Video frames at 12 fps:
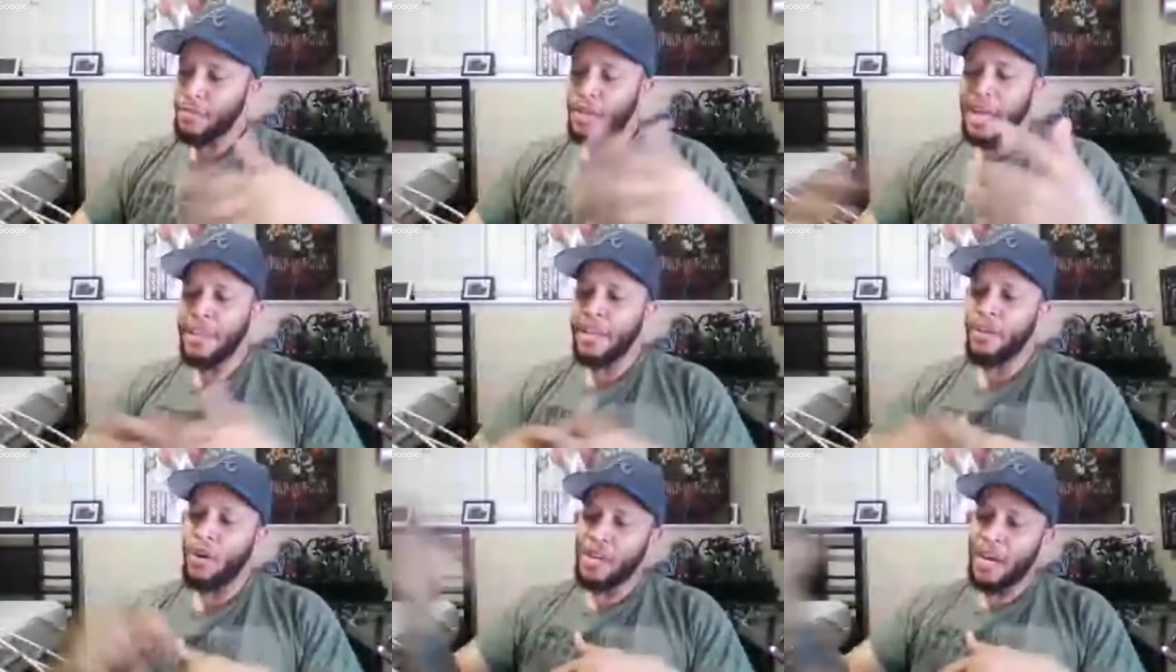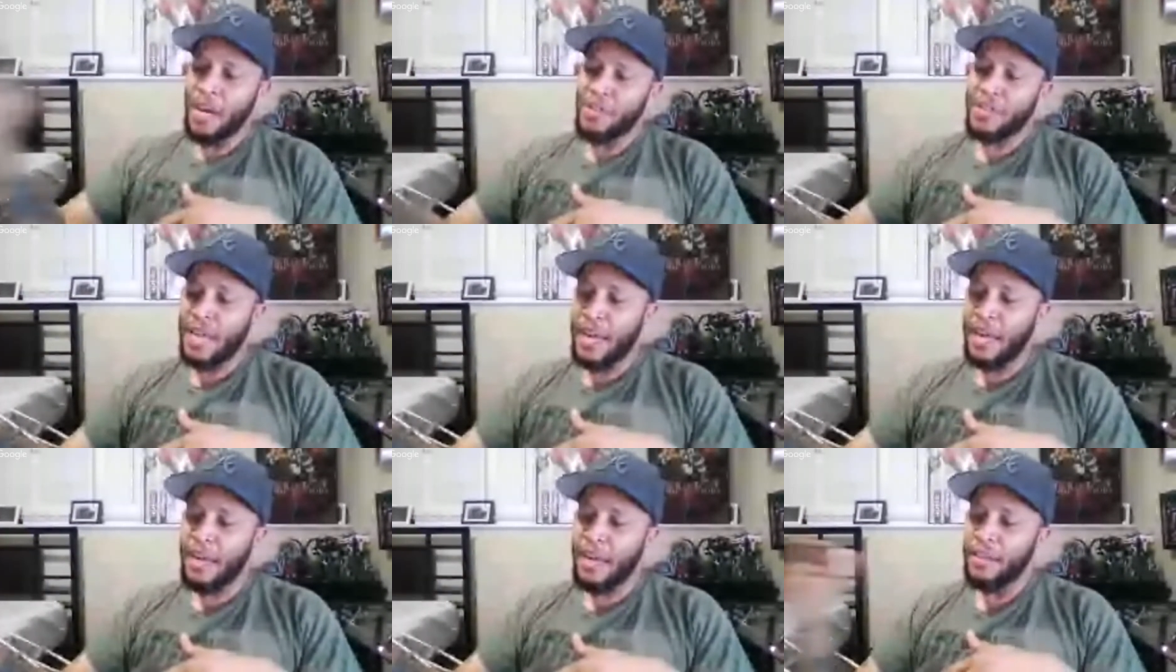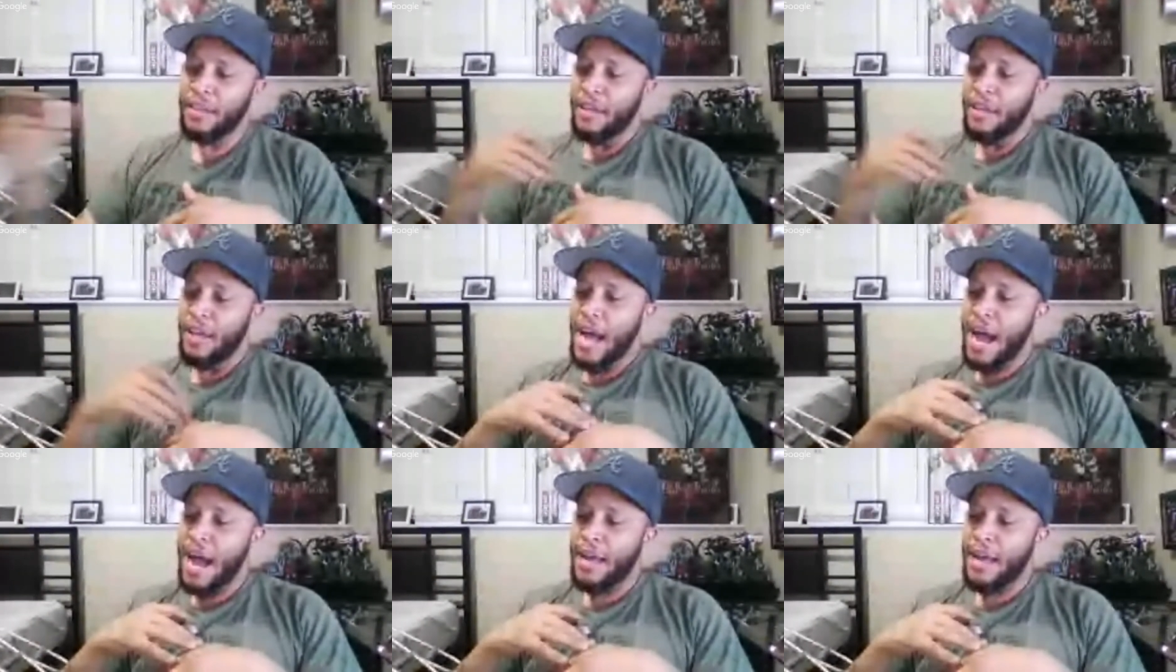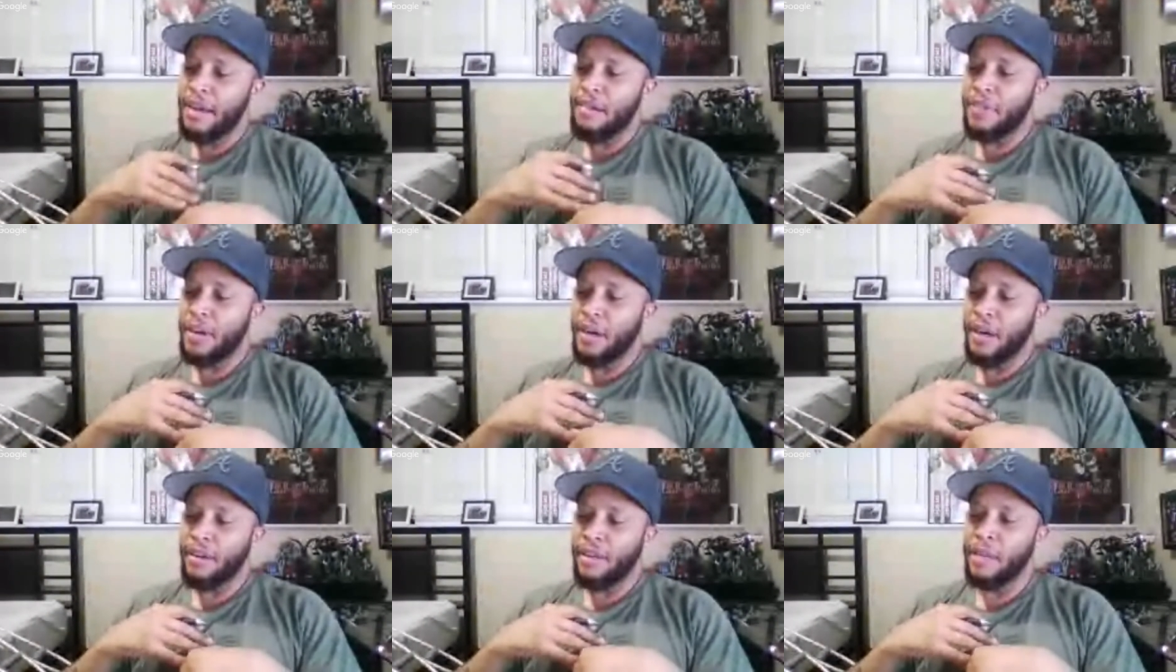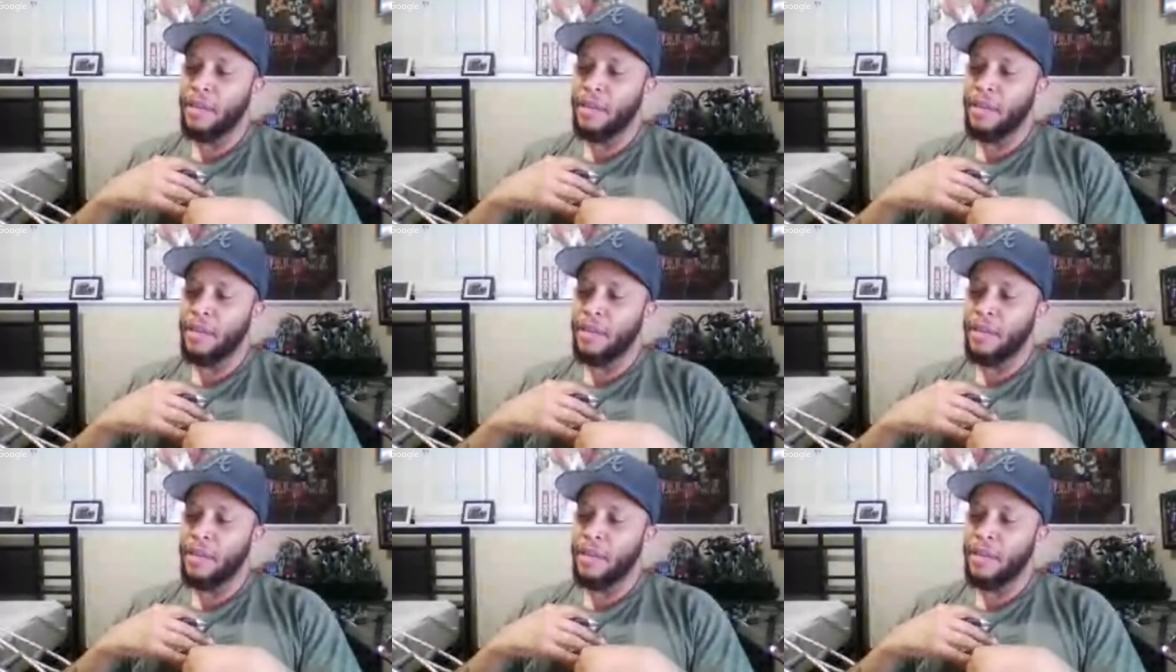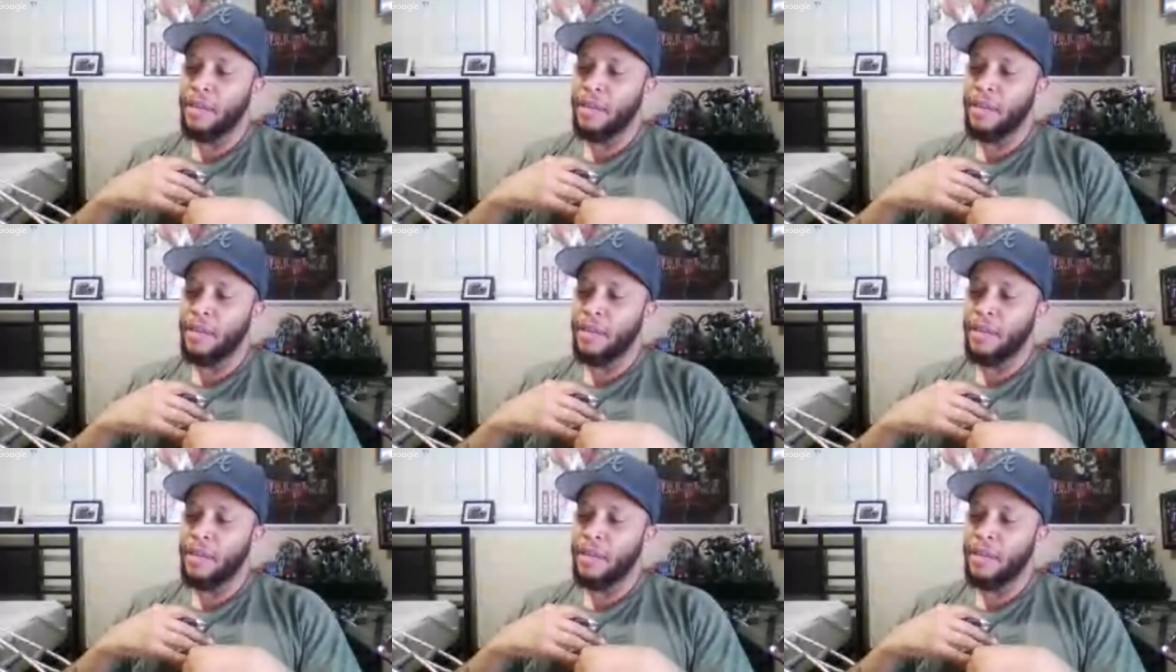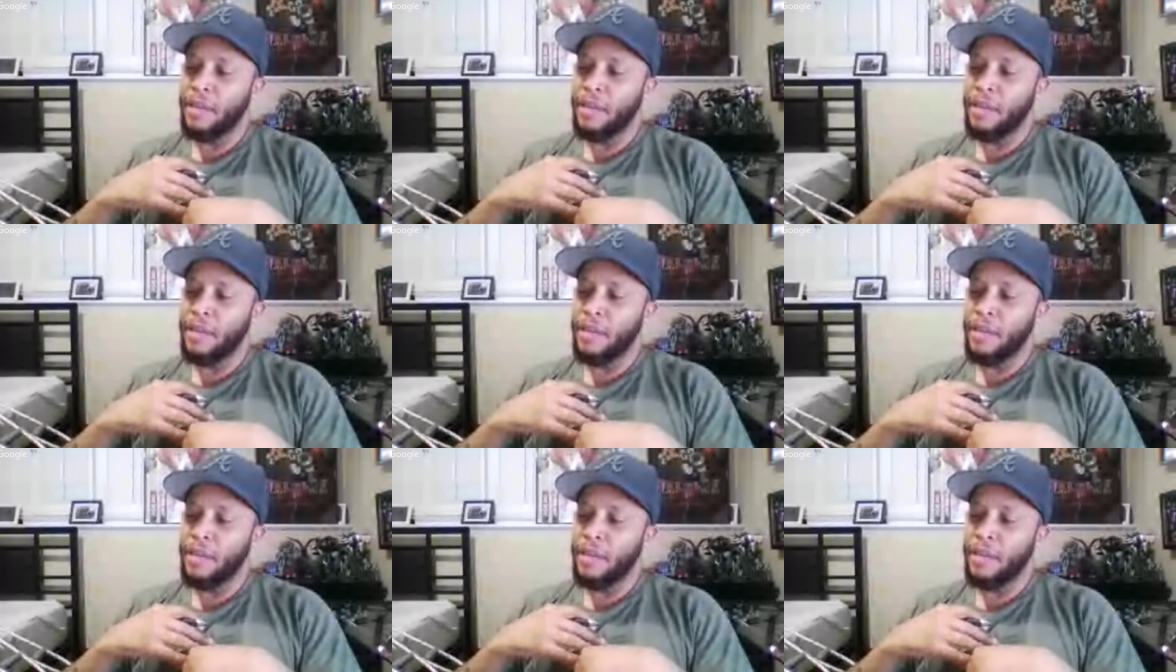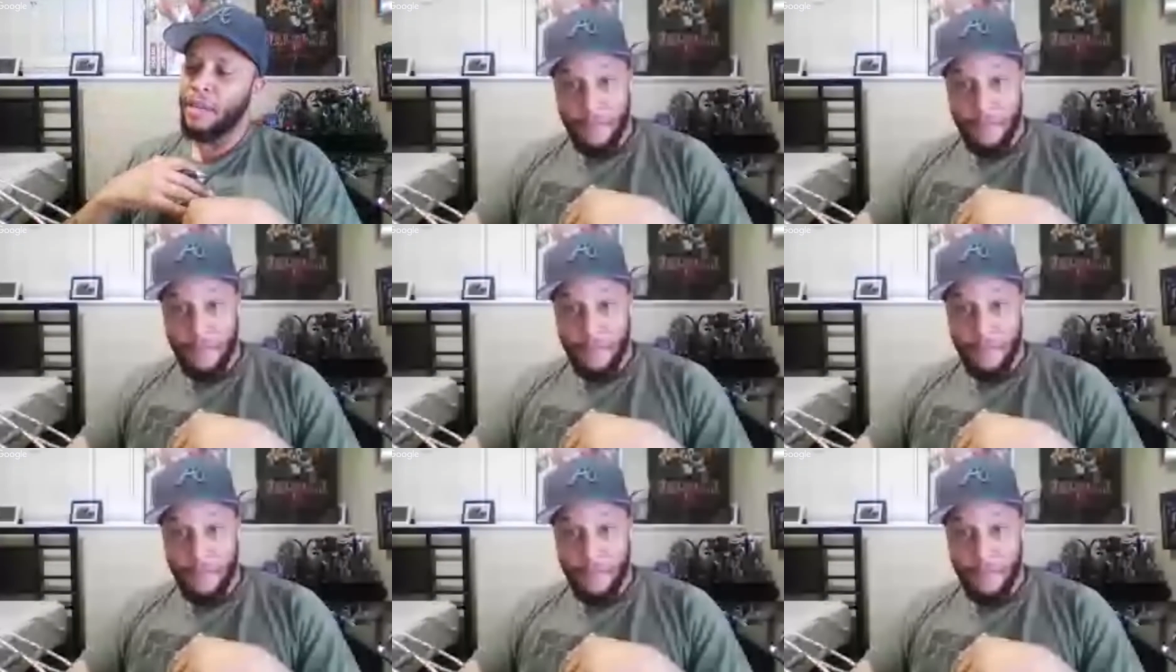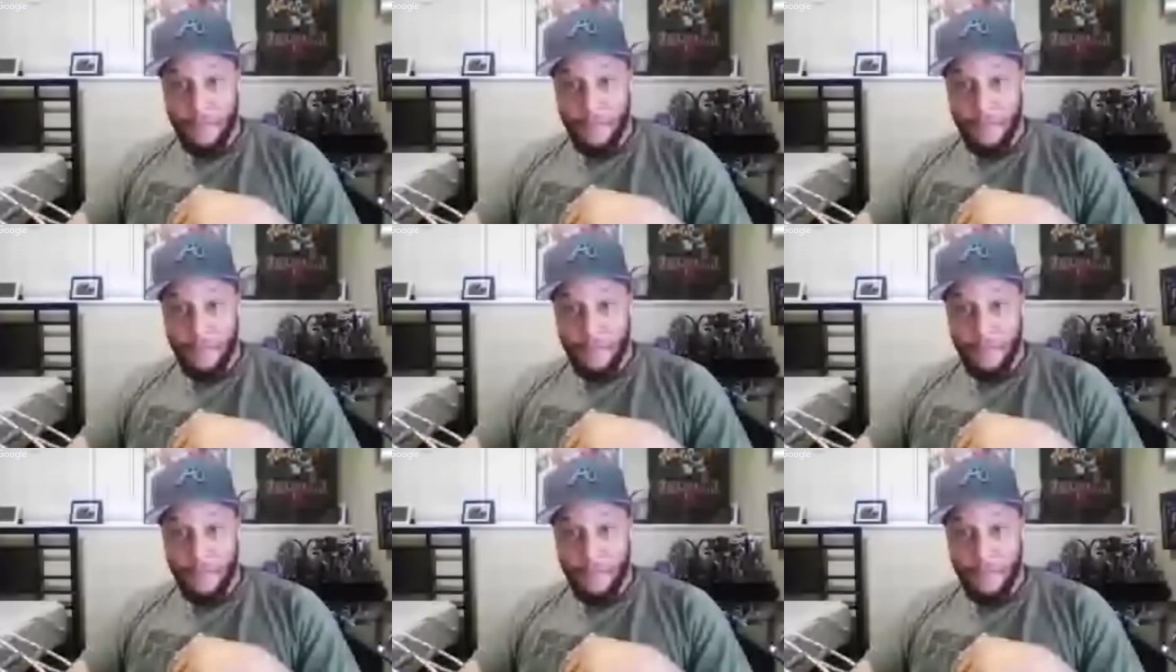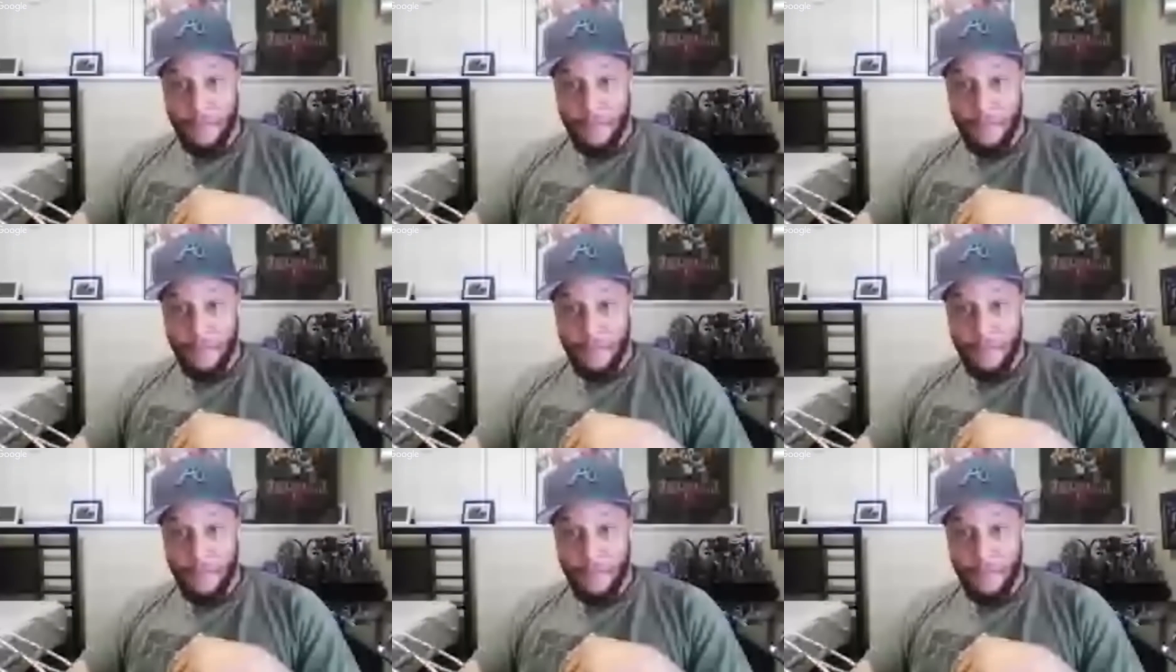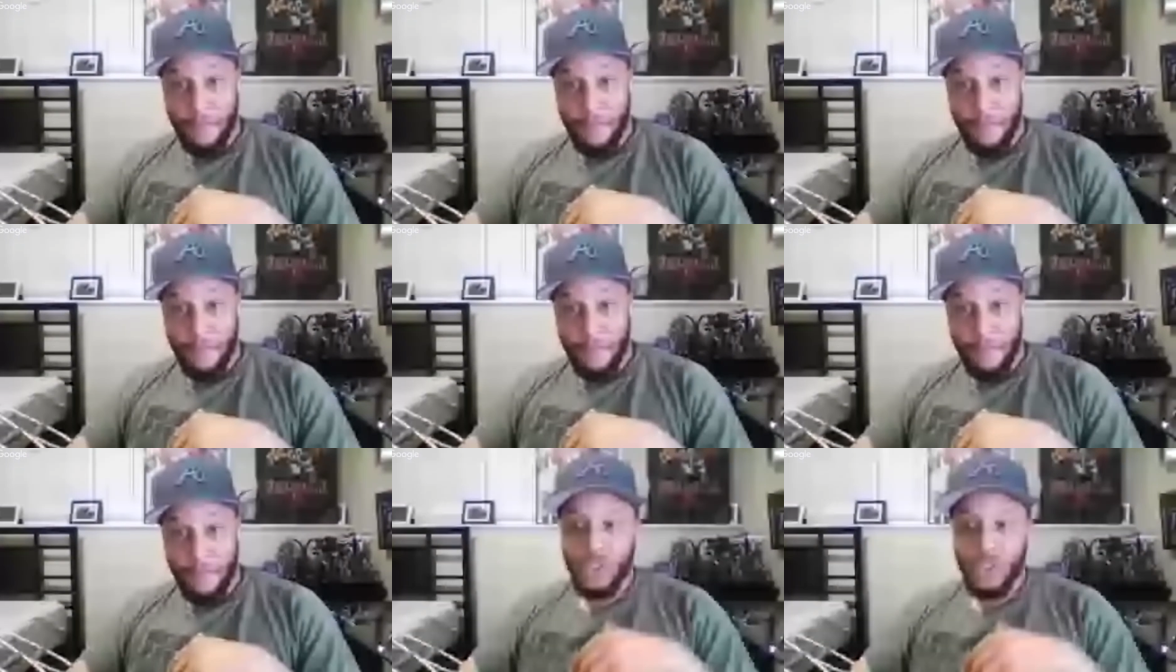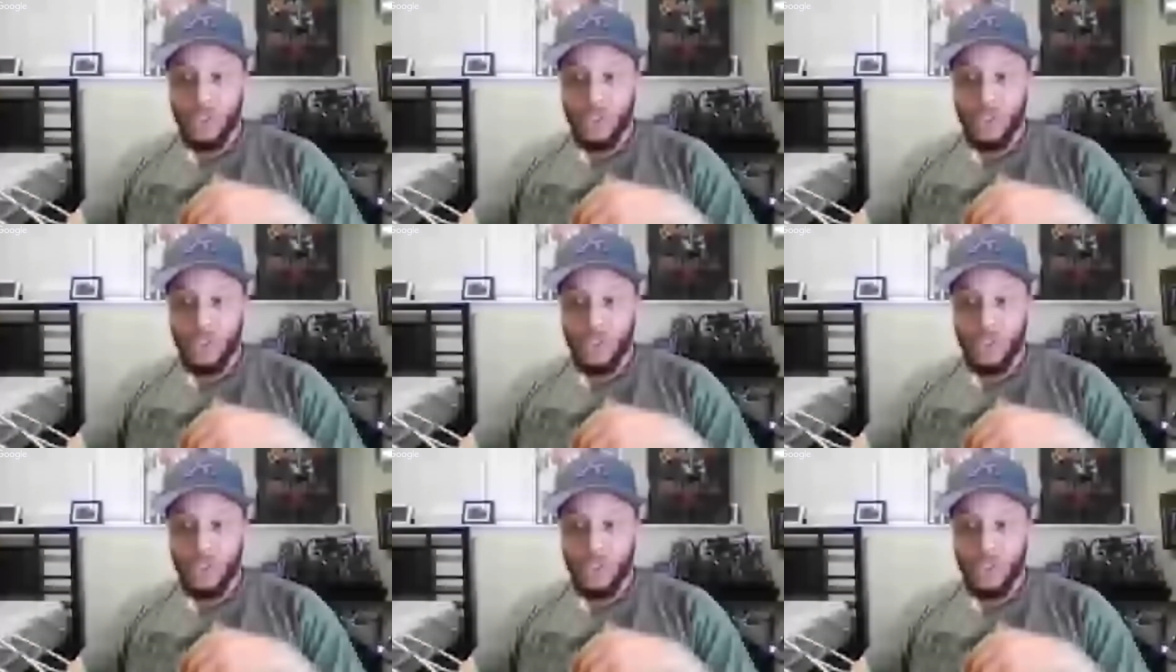And then on the other side, I have Clemson. A non-power 5 would be Notre Dame. So